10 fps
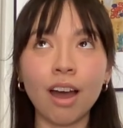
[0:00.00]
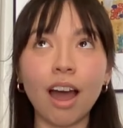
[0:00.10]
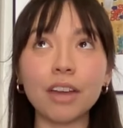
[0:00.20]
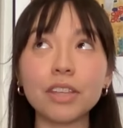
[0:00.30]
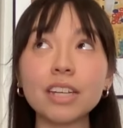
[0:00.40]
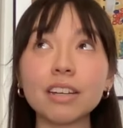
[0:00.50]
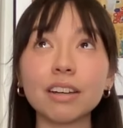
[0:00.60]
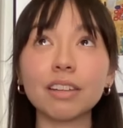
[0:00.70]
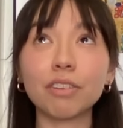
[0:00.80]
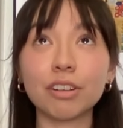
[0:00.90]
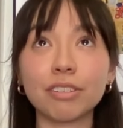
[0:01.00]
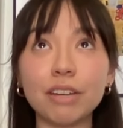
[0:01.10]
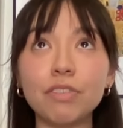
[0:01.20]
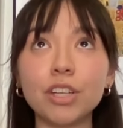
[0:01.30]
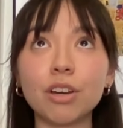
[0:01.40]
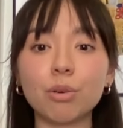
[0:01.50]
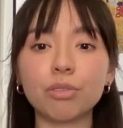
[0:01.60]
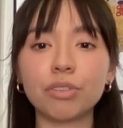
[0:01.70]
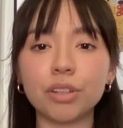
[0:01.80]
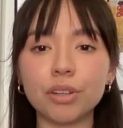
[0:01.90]
I think as far as safety
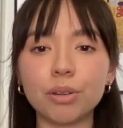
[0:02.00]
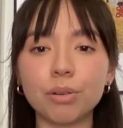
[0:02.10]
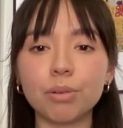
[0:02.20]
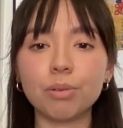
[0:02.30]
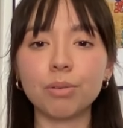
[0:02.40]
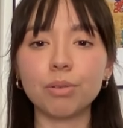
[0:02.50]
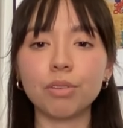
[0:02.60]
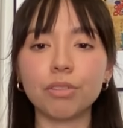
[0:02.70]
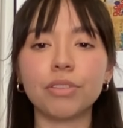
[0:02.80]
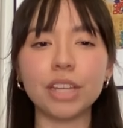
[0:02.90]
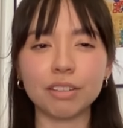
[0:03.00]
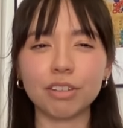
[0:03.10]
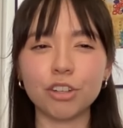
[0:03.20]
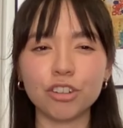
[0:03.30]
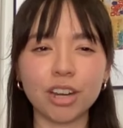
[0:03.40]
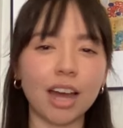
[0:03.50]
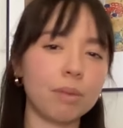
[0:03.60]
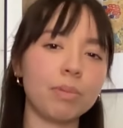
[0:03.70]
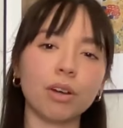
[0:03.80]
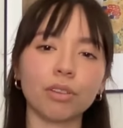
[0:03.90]
goes, the things that you should kind
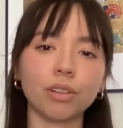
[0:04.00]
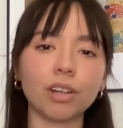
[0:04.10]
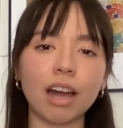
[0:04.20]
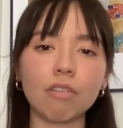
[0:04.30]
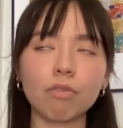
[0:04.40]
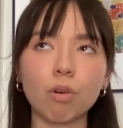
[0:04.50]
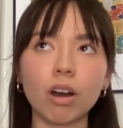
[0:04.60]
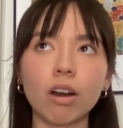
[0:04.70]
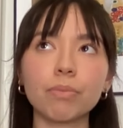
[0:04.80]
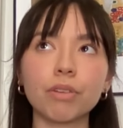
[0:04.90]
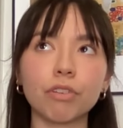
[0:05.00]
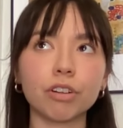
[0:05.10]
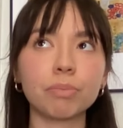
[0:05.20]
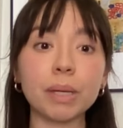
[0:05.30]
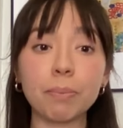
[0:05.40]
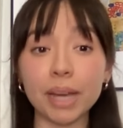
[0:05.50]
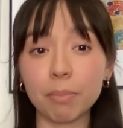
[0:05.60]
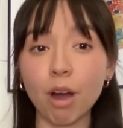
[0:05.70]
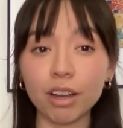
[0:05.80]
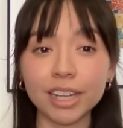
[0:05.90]
of be on the lookout for, the first being
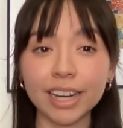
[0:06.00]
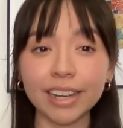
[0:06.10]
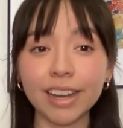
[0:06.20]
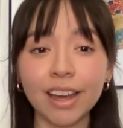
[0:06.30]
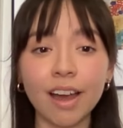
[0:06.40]
pickpocketing.